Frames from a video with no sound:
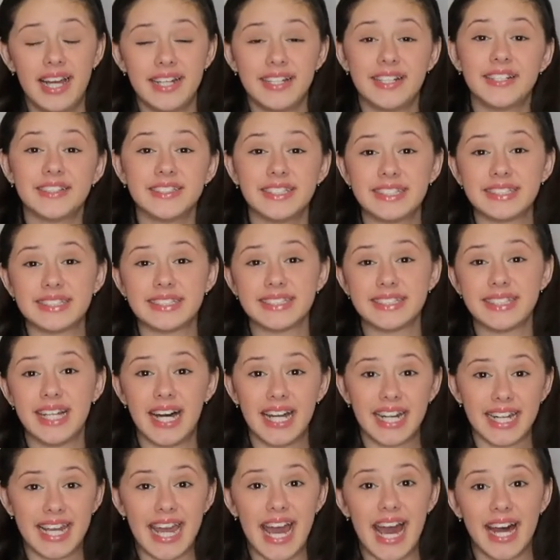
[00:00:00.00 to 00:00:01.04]
I know there's a
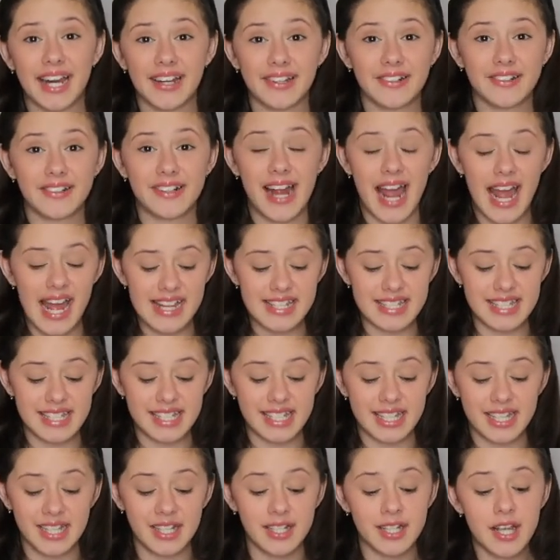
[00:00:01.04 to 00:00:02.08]
lot of
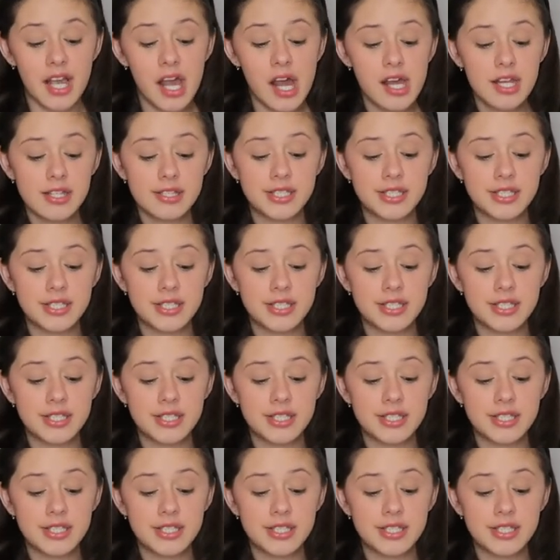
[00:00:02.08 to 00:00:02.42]
categorizing here,